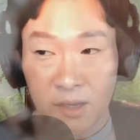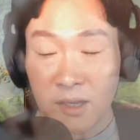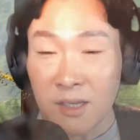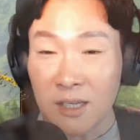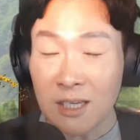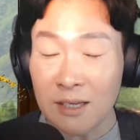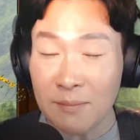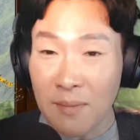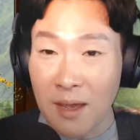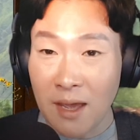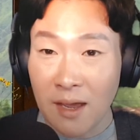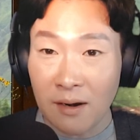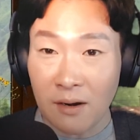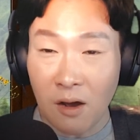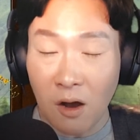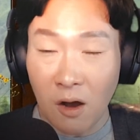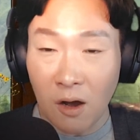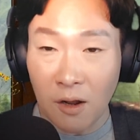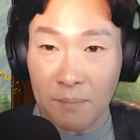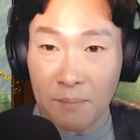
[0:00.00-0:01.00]
He met
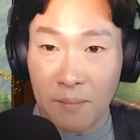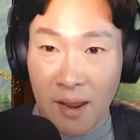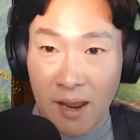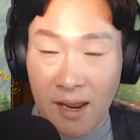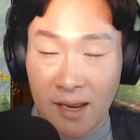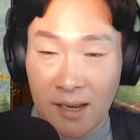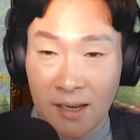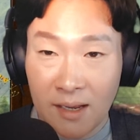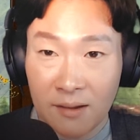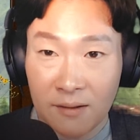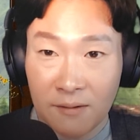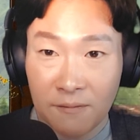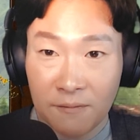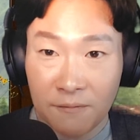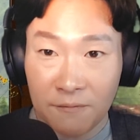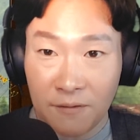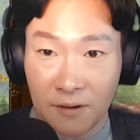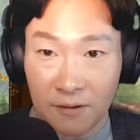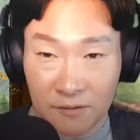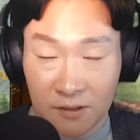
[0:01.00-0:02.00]
on May
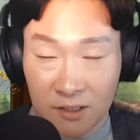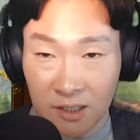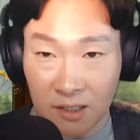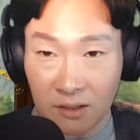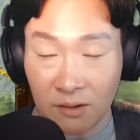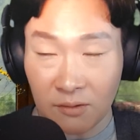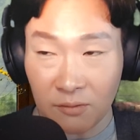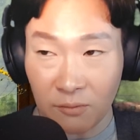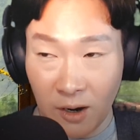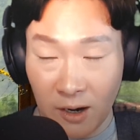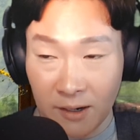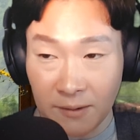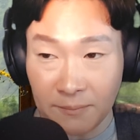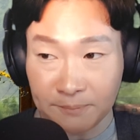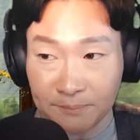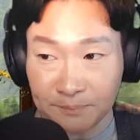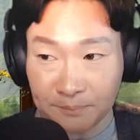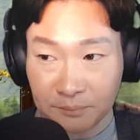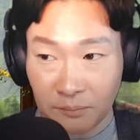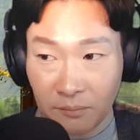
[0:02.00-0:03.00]
15th, right?
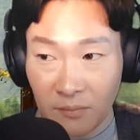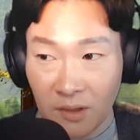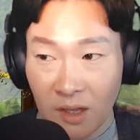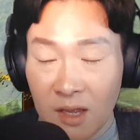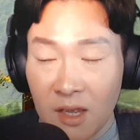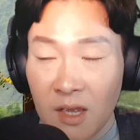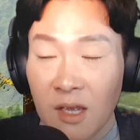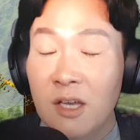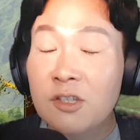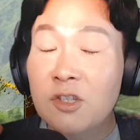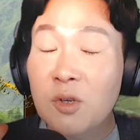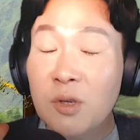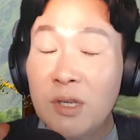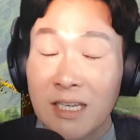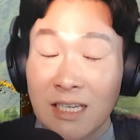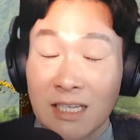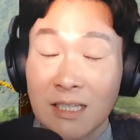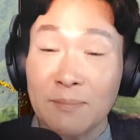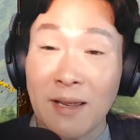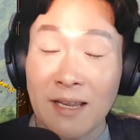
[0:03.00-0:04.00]
So
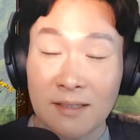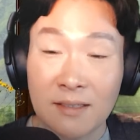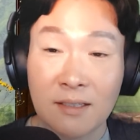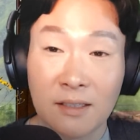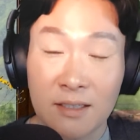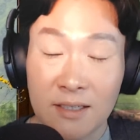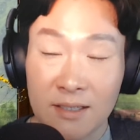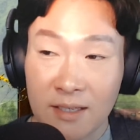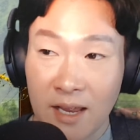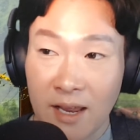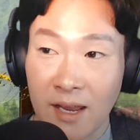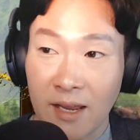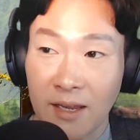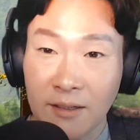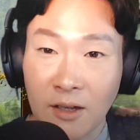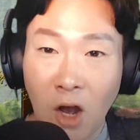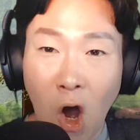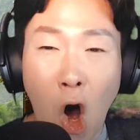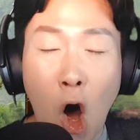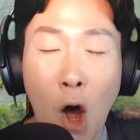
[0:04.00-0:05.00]
he's basically
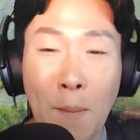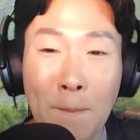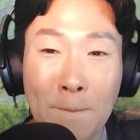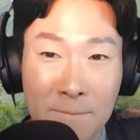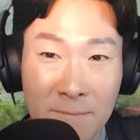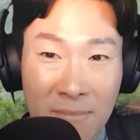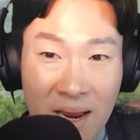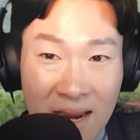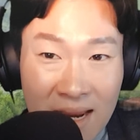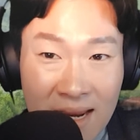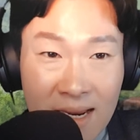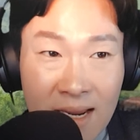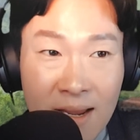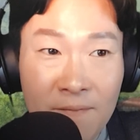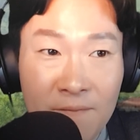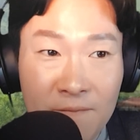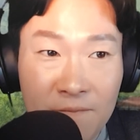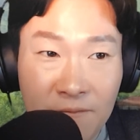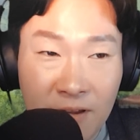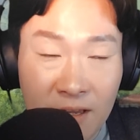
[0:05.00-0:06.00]
saying on May
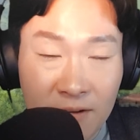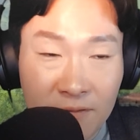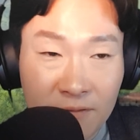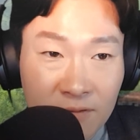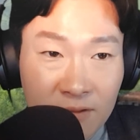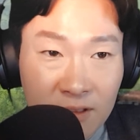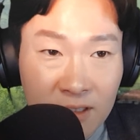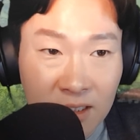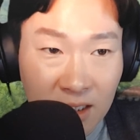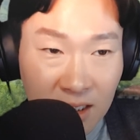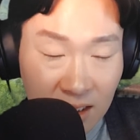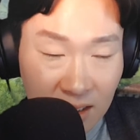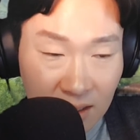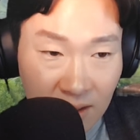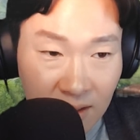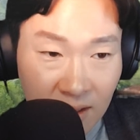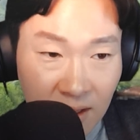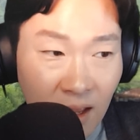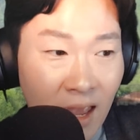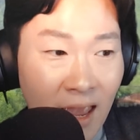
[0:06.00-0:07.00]
15th,
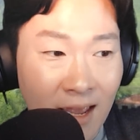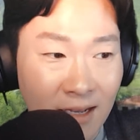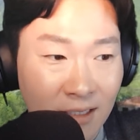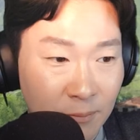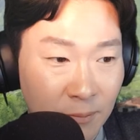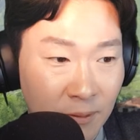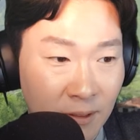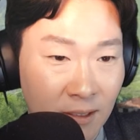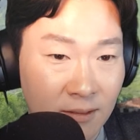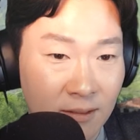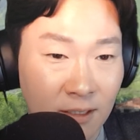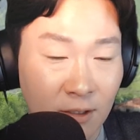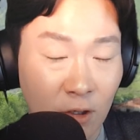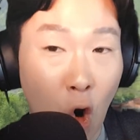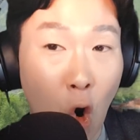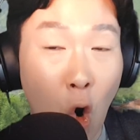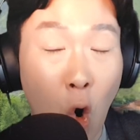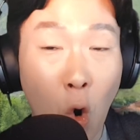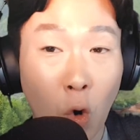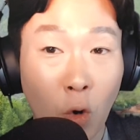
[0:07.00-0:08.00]
SBS had
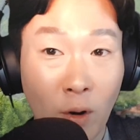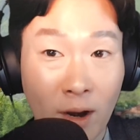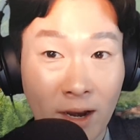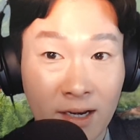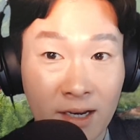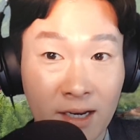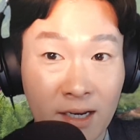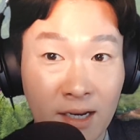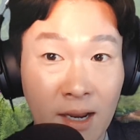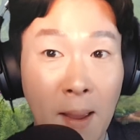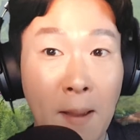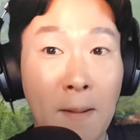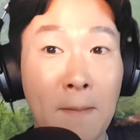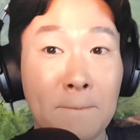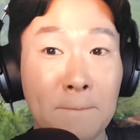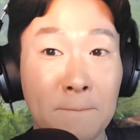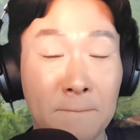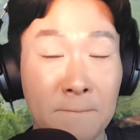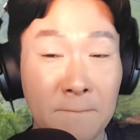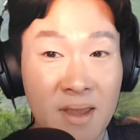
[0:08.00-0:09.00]
already
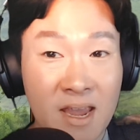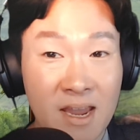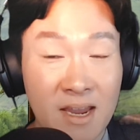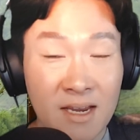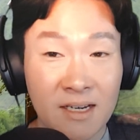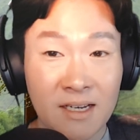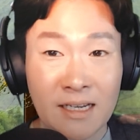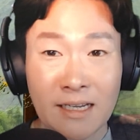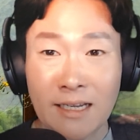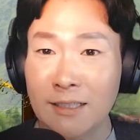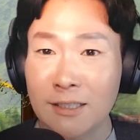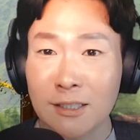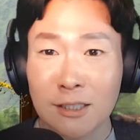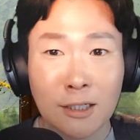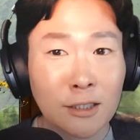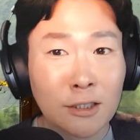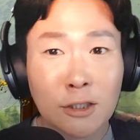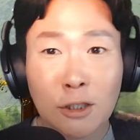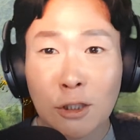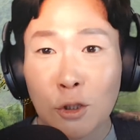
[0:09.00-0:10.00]
made its
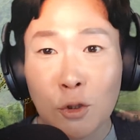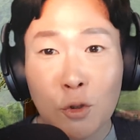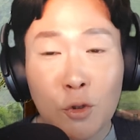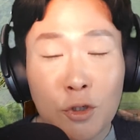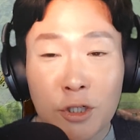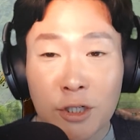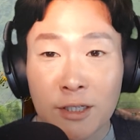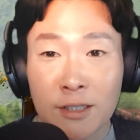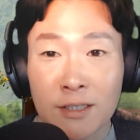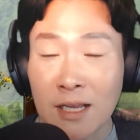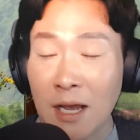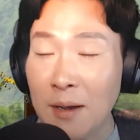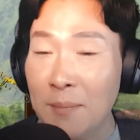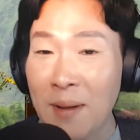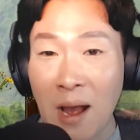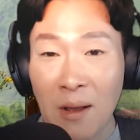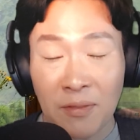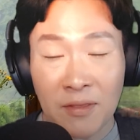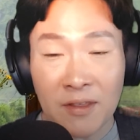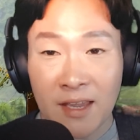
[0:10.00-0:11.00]
conclusions
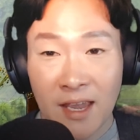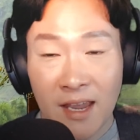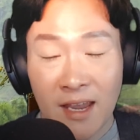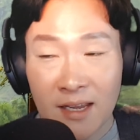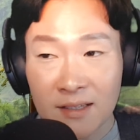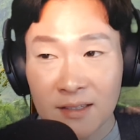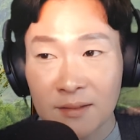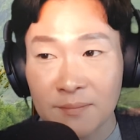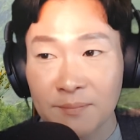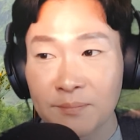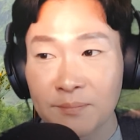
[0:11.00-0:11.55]
about the case.